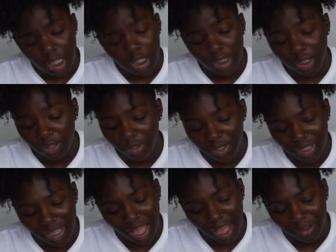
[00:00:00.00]
Literally
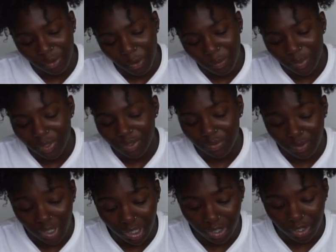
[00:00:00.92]
have almost
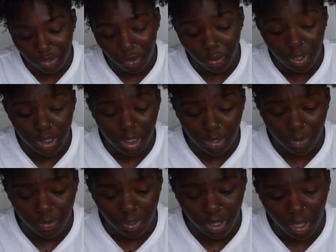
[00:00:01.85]
failed or did
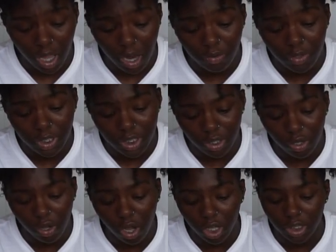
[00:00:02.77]
fail every single
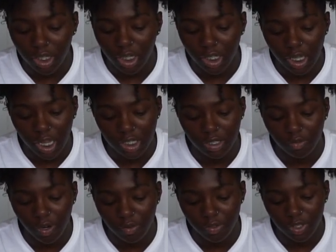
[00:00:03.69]
online class I've
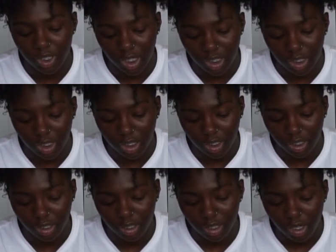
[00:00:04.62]
ever
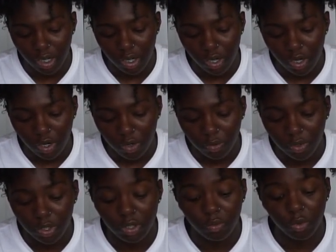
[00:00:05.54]
taken.
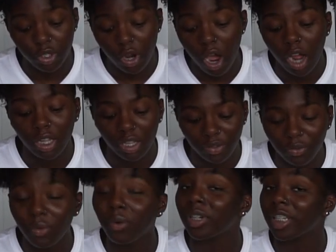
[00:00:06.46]
We're talking
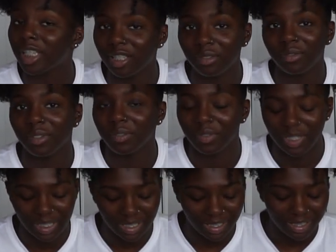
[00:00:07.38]
40s and
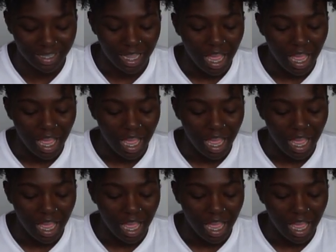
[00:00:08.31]
50s.